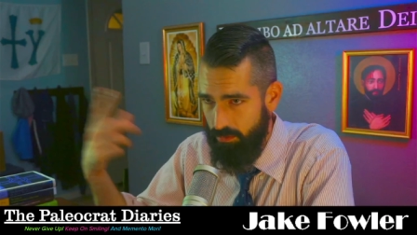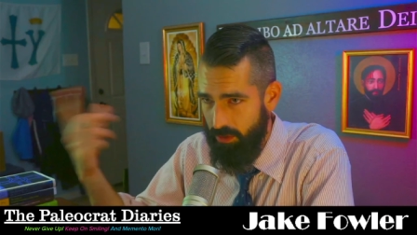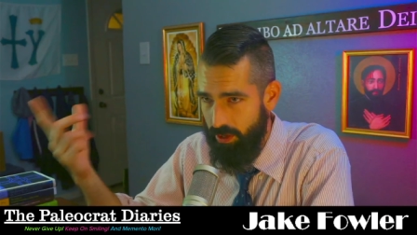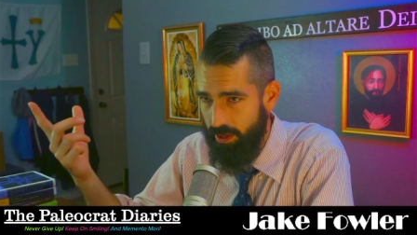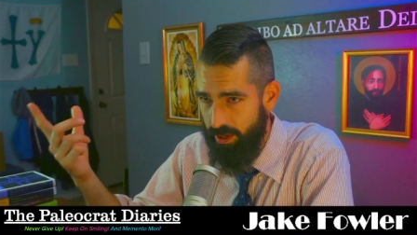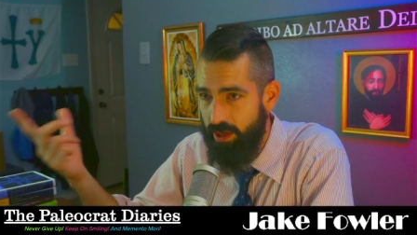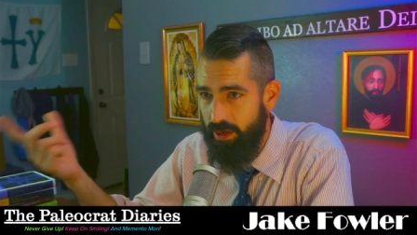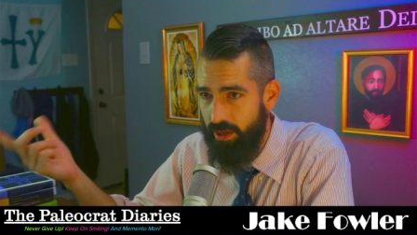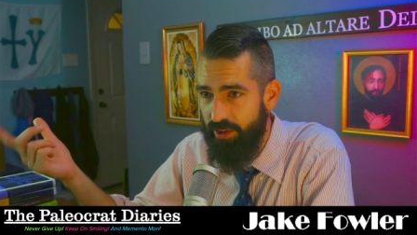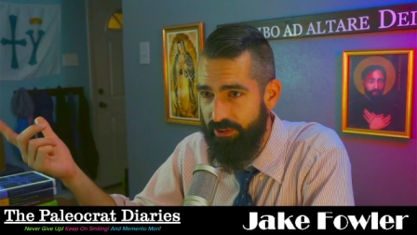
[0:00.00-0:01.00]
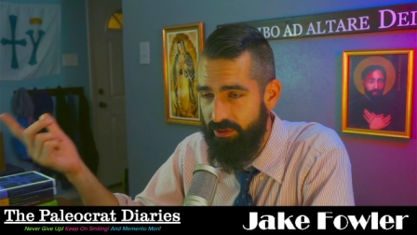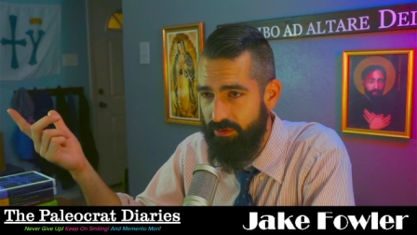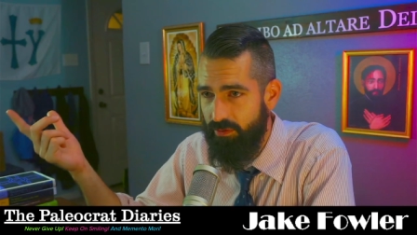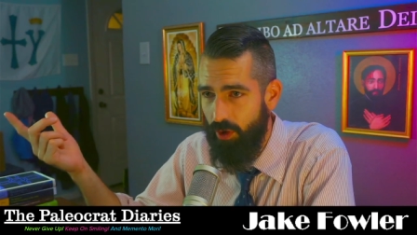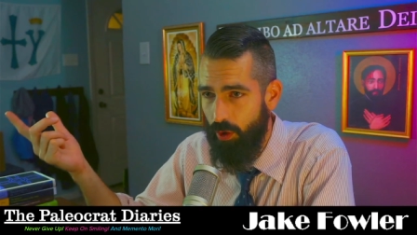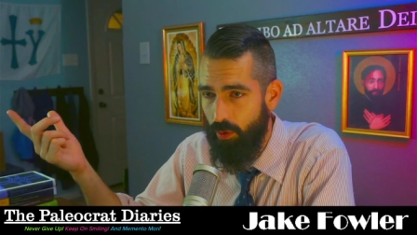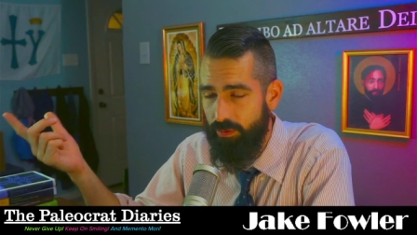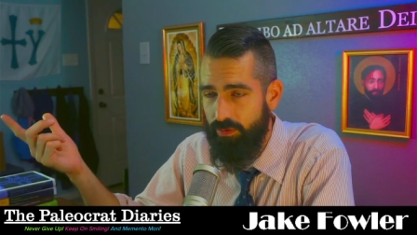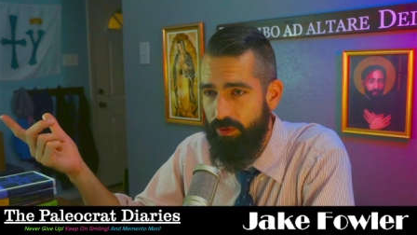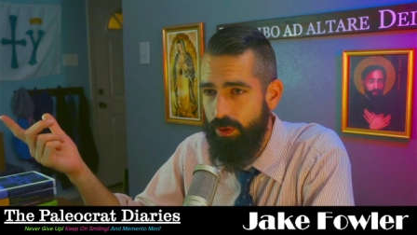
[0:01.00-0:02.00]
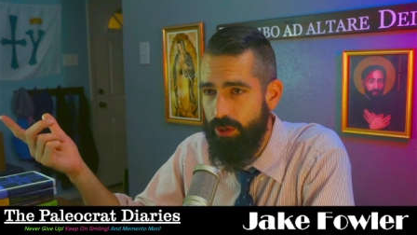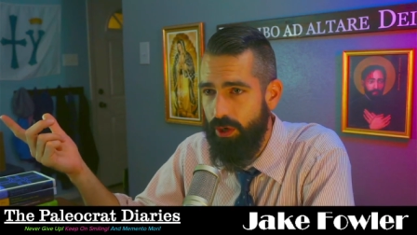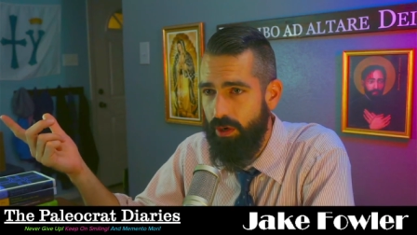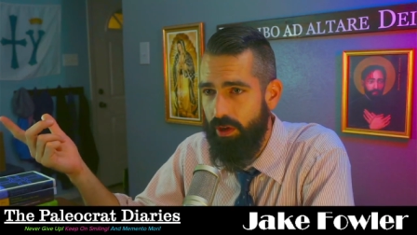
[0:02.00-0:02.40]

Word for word: uh, in his own future.